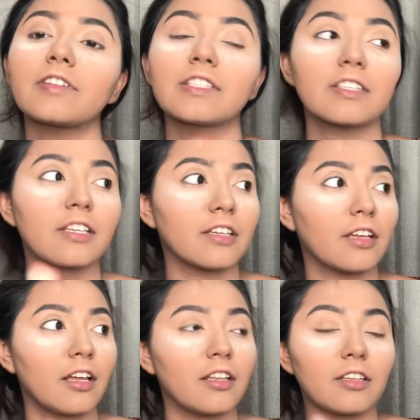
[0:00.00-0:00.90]
creasy
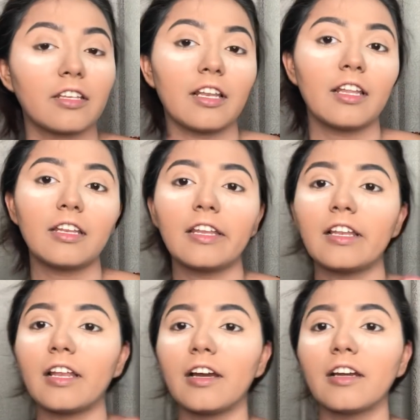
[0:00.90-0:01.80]
a
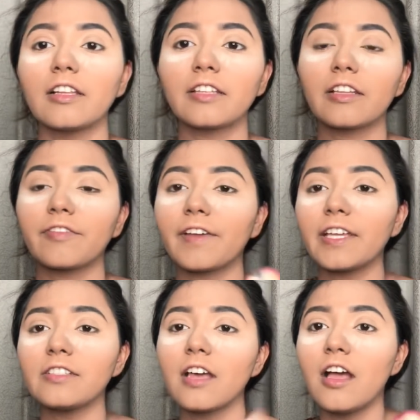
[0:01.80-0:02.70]
little early than the
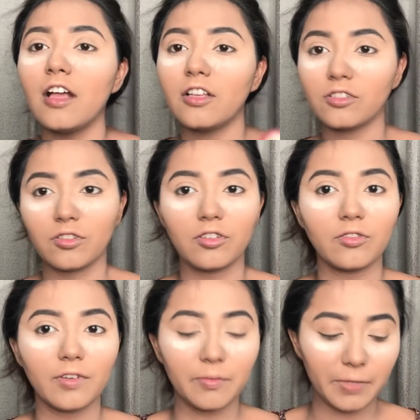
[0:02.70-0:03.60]
face, so
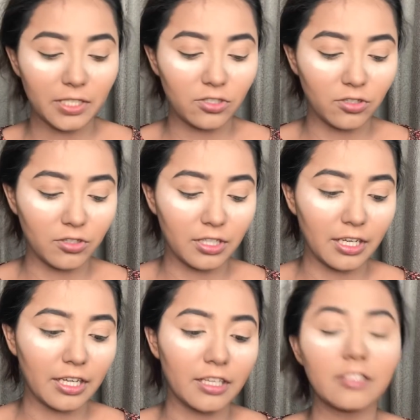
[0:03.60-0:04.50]
you want to make sure the
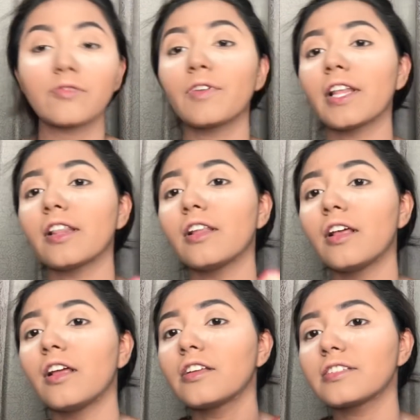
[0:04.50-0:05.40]
neck is well
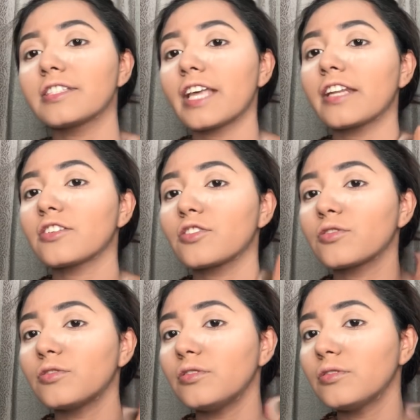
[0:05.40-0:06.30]
set
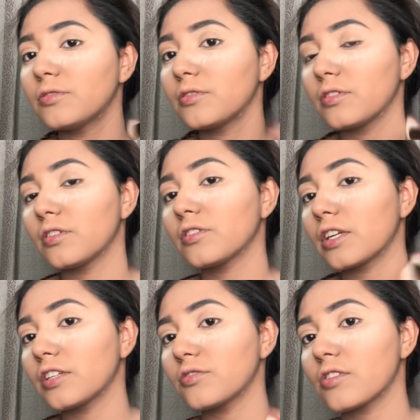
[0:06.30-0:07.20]
too. You
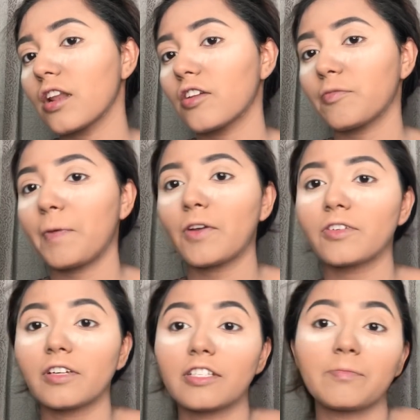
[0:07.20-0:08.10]
can use a lot of
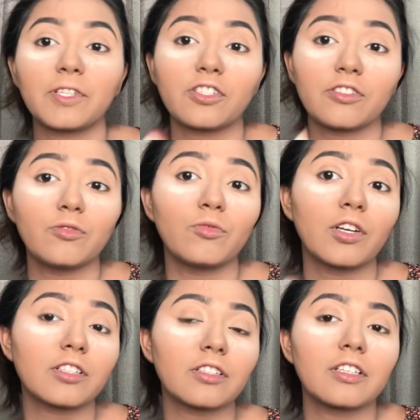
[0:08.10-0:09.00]
powder as much as you
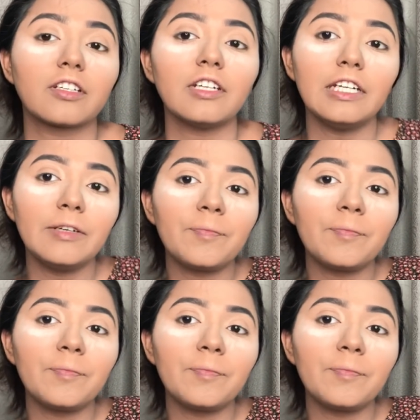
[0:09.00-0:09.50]
want here.